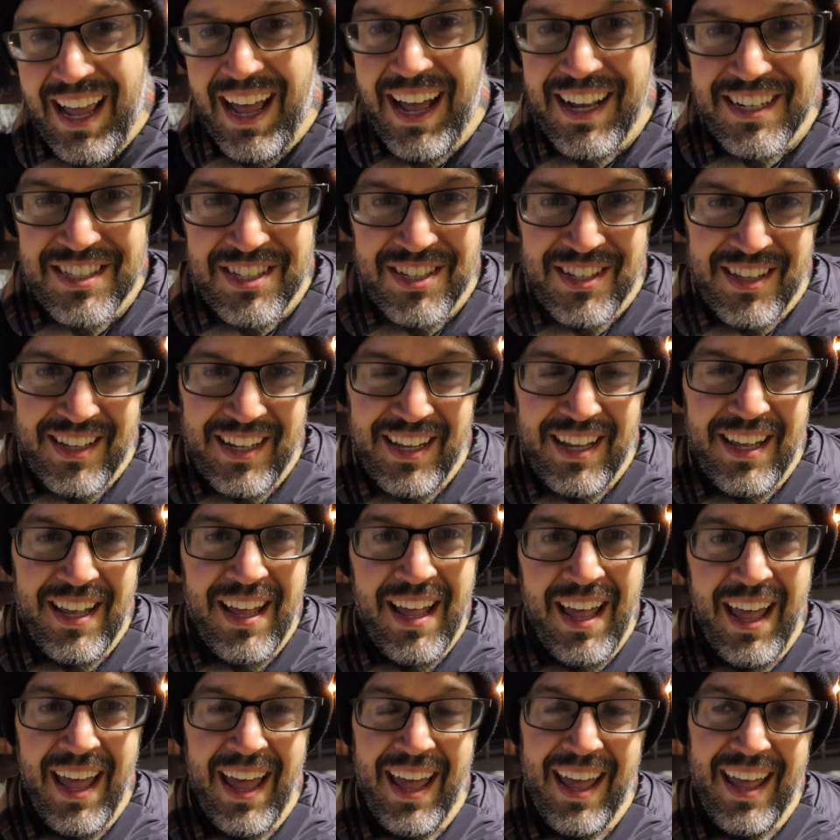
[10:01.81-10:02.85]
actually
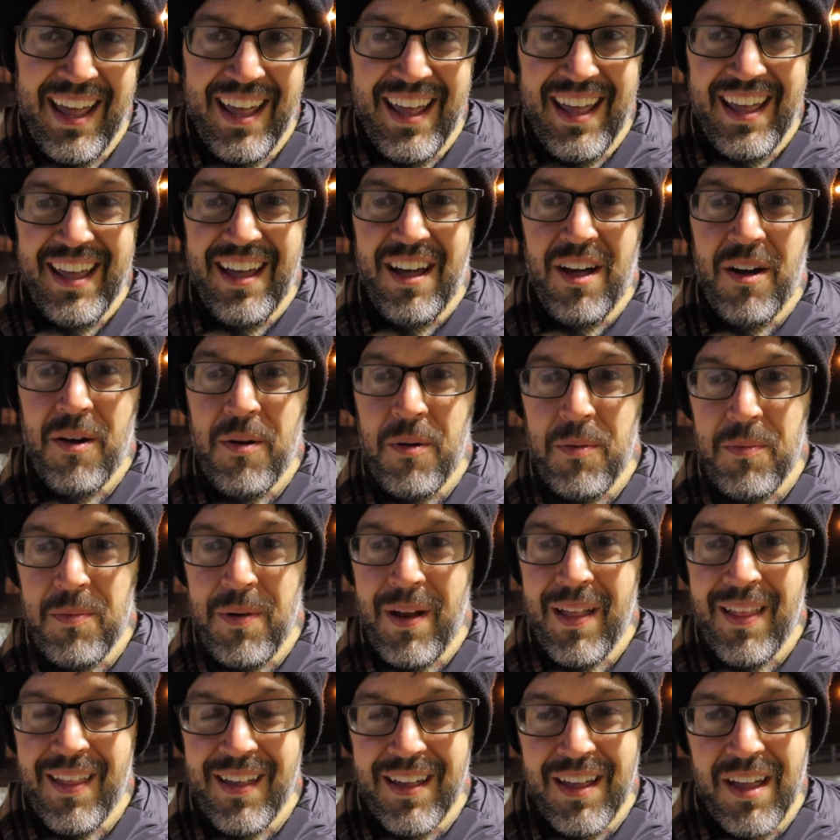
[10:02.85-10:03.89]
a
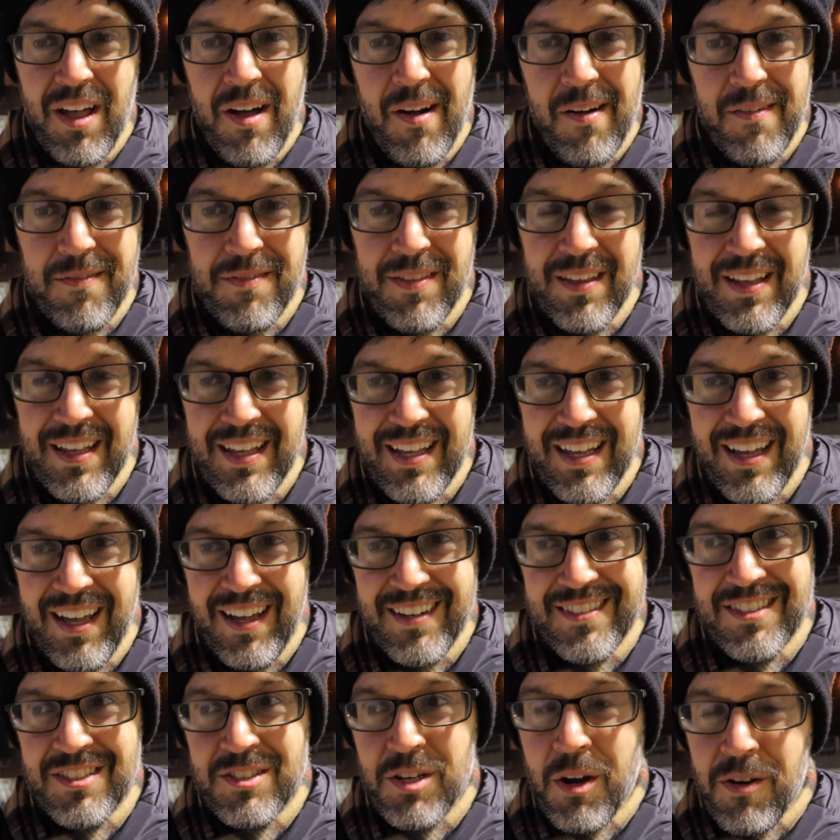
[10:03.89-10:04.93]
relic of the
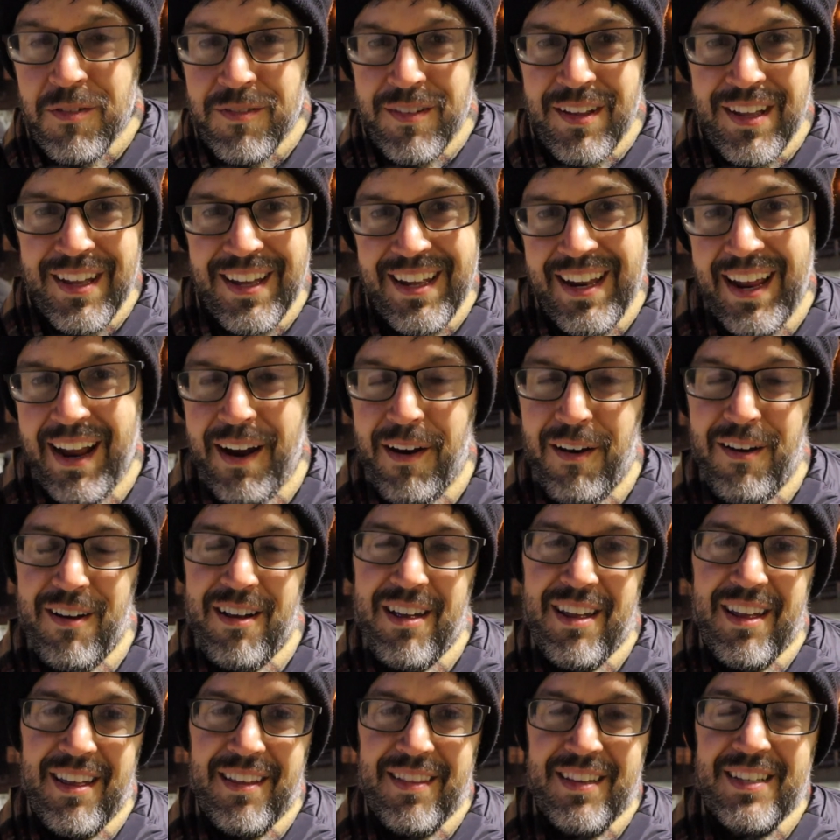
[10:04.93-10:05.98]
Soviet
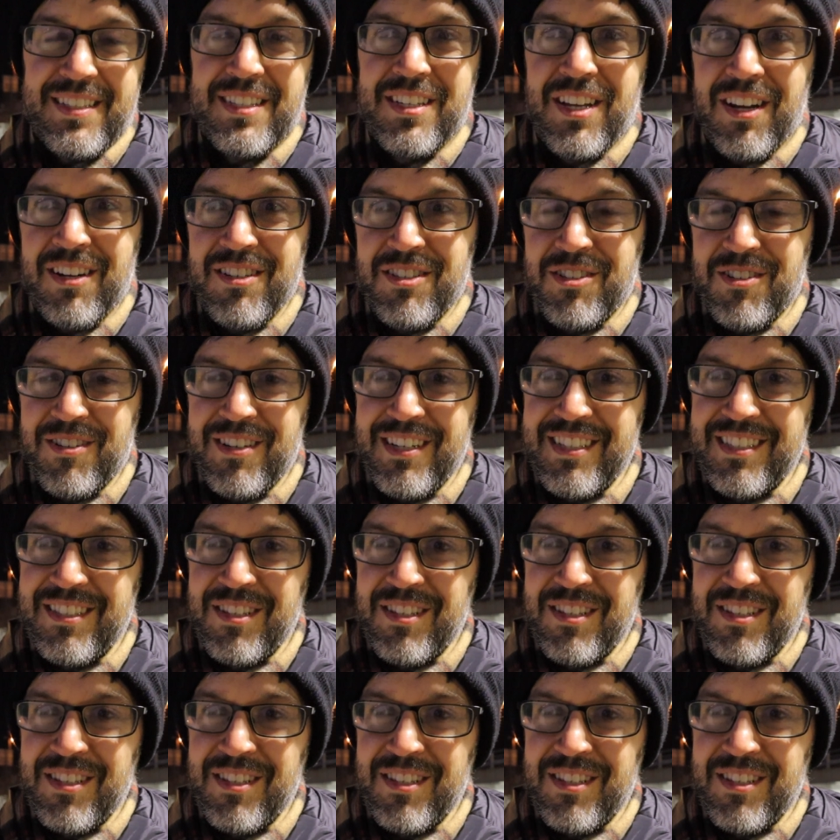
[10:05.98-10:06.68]
era in this country.